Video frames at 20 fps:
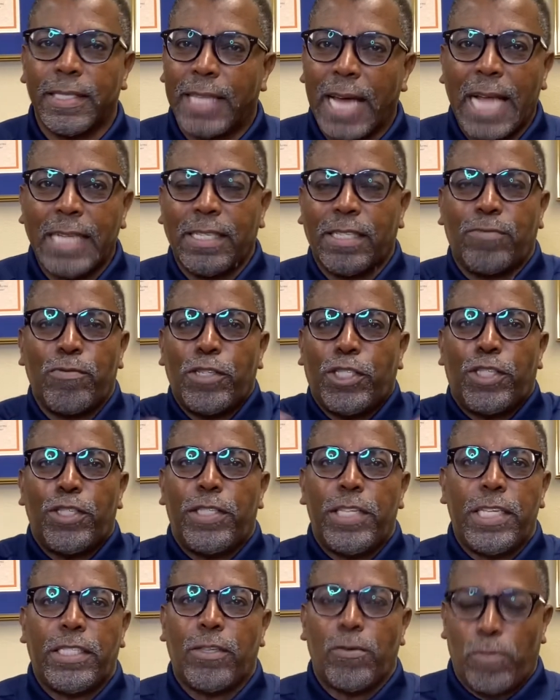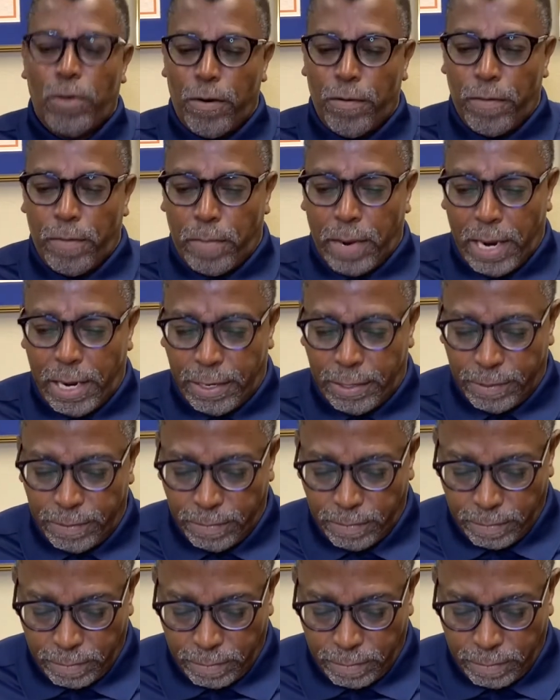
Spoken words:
That's what you need to worry about.